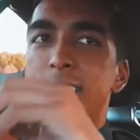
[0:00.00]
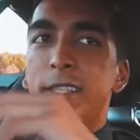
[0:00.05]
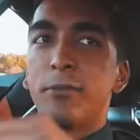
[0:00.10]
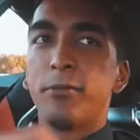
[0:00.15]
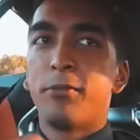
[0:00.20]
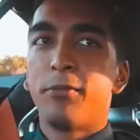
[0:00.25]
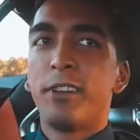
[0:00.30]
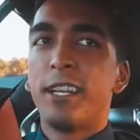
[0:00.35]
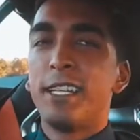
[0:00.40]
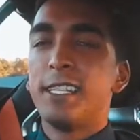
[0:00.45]
at the
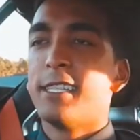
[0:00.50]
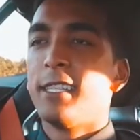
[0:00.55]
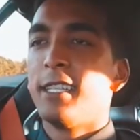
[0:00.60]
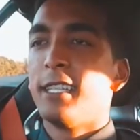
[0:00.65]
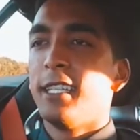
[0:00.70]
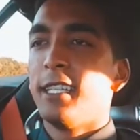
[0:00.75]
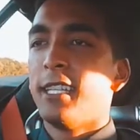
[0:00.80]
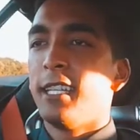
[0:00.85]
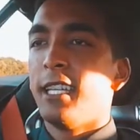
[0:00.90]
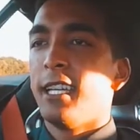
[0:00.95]
front.
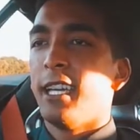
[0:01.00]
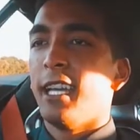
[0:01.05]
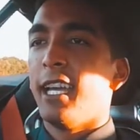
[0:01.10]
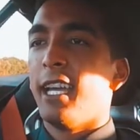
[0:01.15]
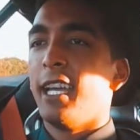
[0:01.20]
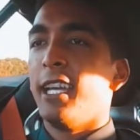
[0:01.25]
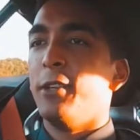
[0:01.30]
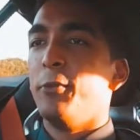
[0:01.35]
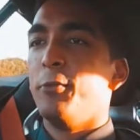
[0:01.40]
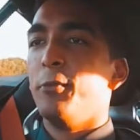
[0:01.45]

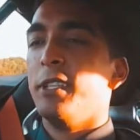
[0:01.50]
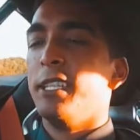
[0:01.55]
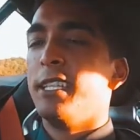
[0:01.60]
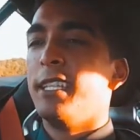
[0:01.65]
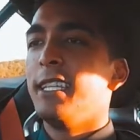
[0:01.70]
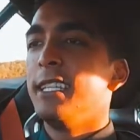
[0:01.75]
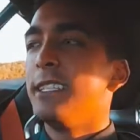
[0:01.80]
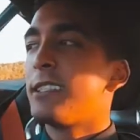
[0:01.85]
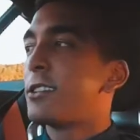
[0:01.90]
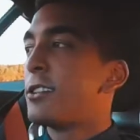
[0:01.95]
And with
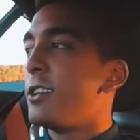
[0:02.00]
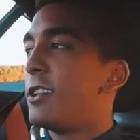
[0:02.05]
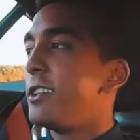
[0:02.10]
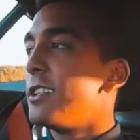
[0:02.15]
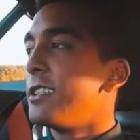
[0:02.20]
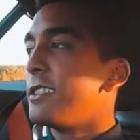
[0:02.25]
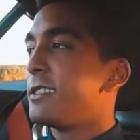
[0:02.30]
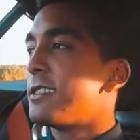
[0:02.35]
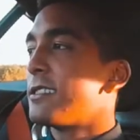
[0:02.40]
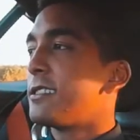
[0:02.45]
these
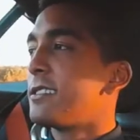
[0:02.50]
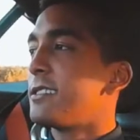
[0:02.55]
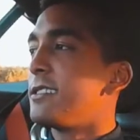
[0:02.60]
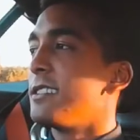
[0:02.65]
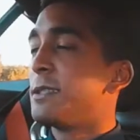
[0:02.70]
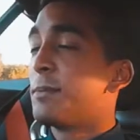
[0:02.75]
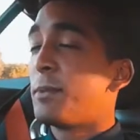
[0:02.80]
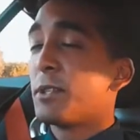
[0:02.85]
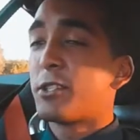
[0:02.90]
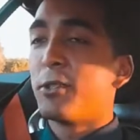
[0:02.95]
cars,
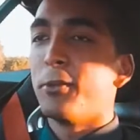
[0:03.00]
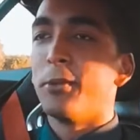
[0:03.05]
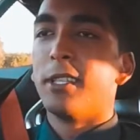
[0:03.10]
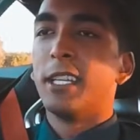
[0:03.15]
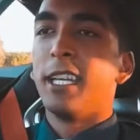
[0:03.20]
especially with